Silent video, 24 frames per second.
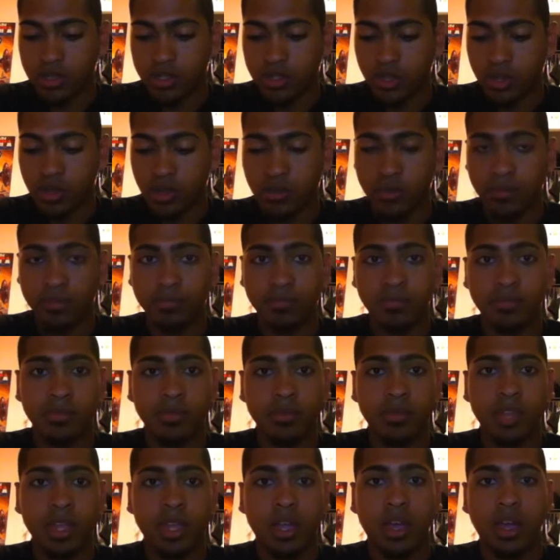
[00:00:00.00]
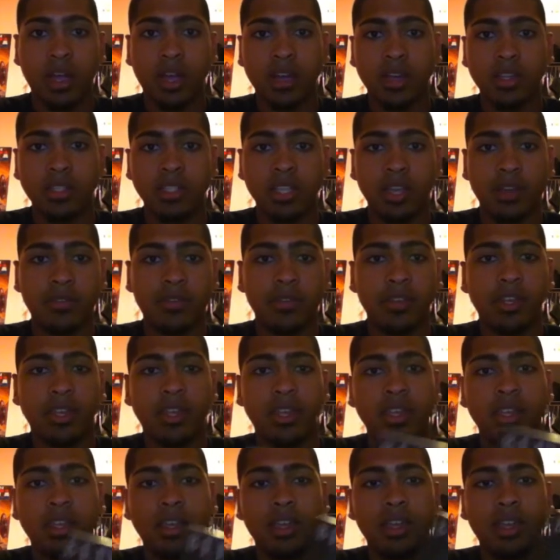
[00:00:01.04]
So
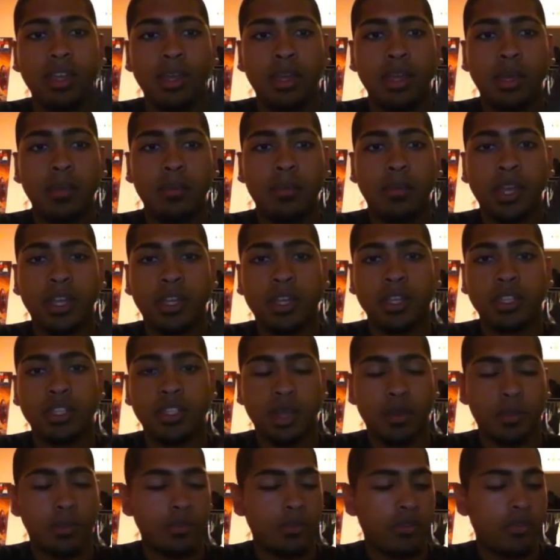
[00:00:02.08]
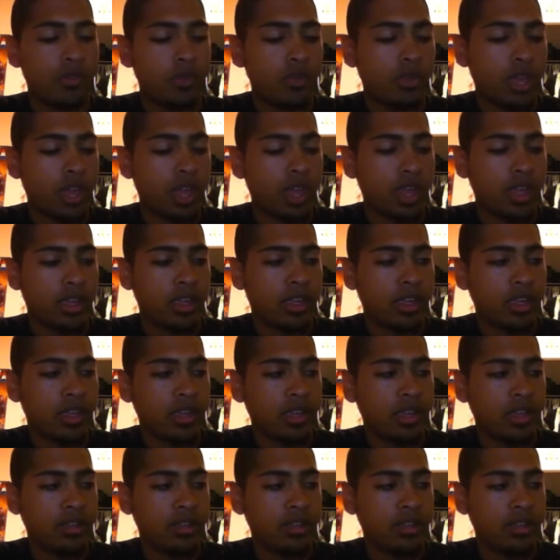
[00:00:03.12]
definitely pick this up if you like.